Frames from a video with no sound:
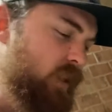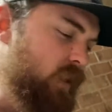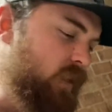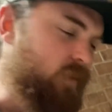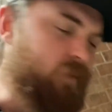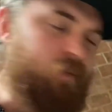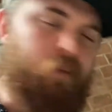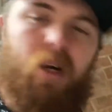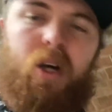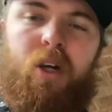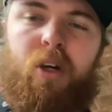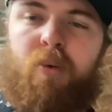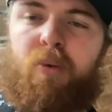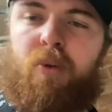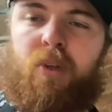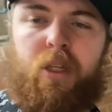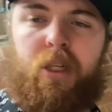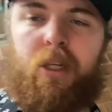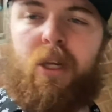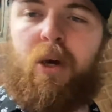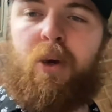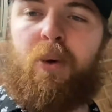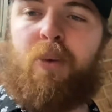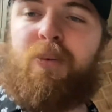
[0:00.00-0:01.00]
I don't really
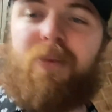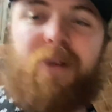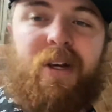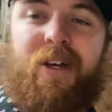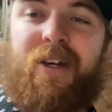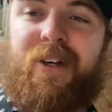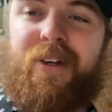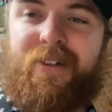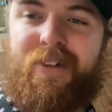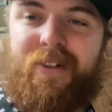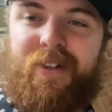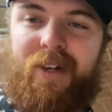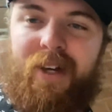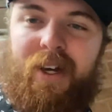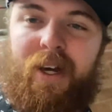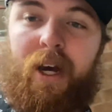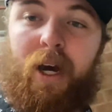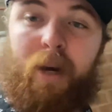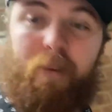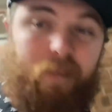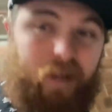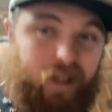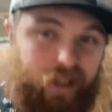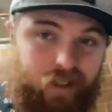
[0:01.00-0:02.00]
know.
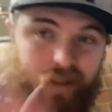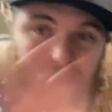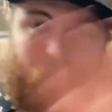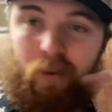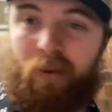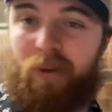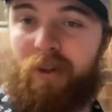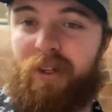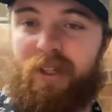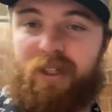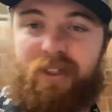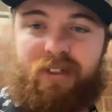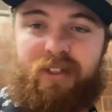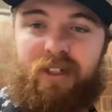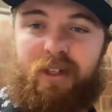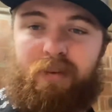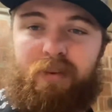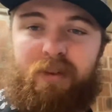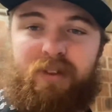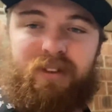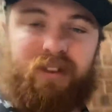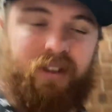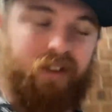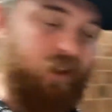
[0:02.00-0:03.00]
I'm making all of this up
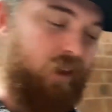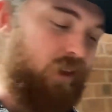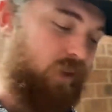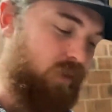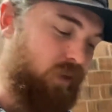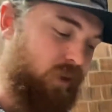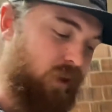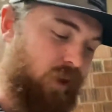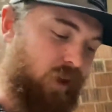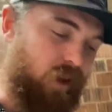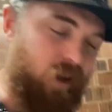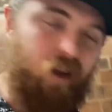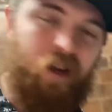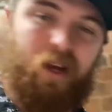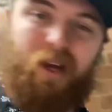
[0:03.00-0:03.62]
as I go along.